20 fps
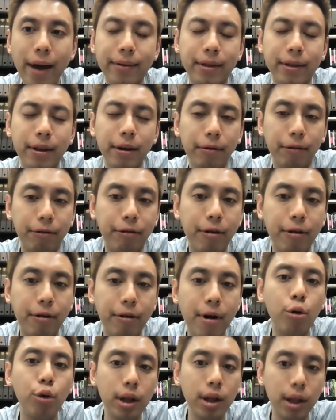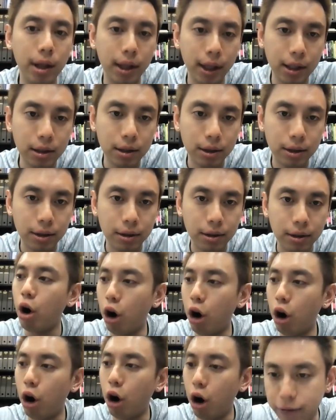at the very least,
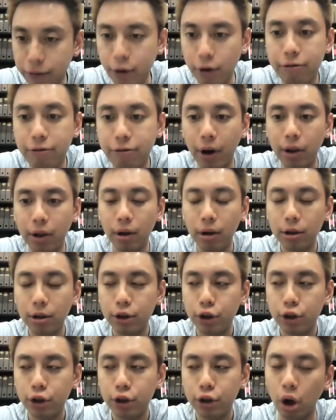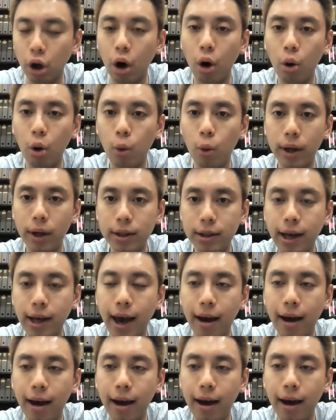all of your funnels should always
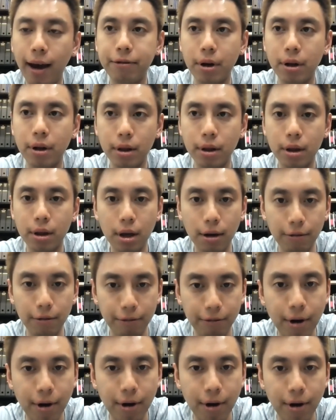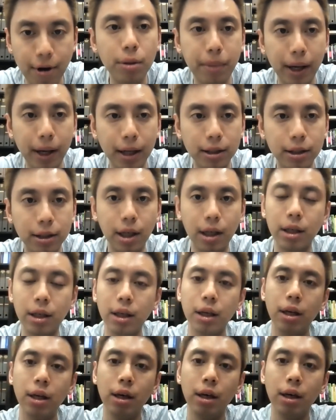have a very basic